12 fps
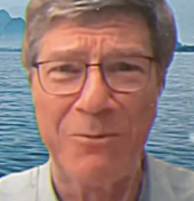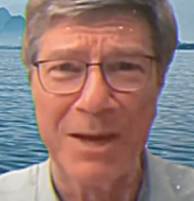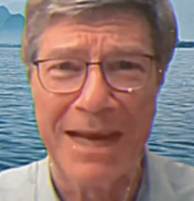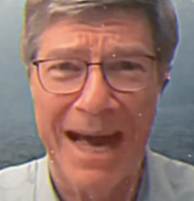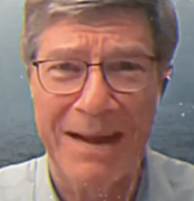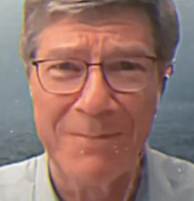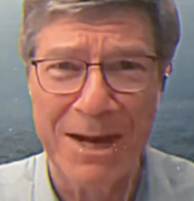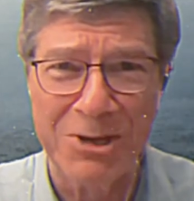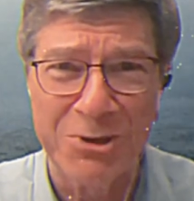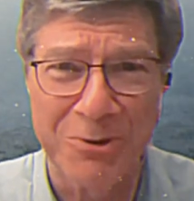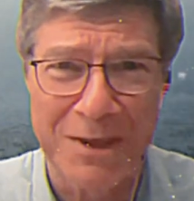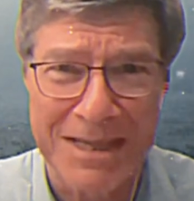We got to make
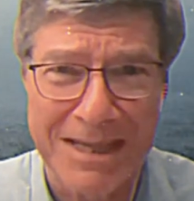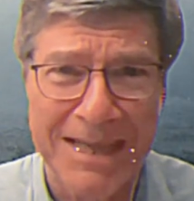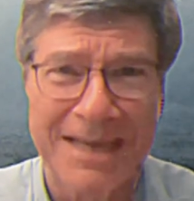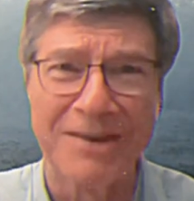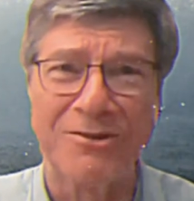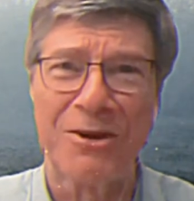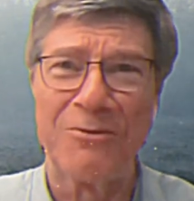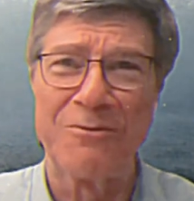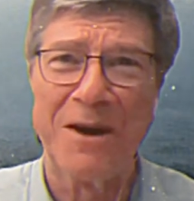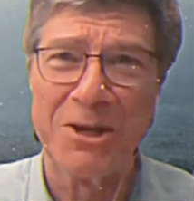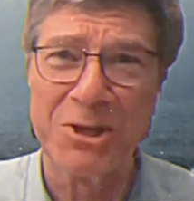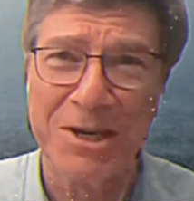sure the clinics are
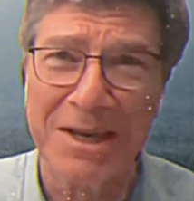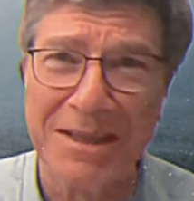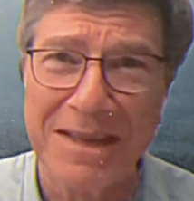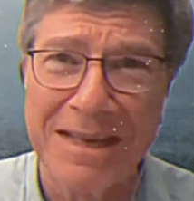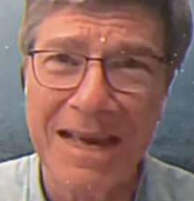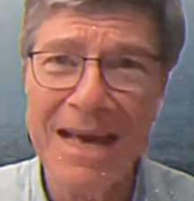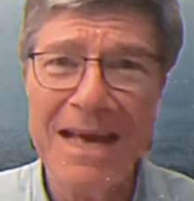functioning.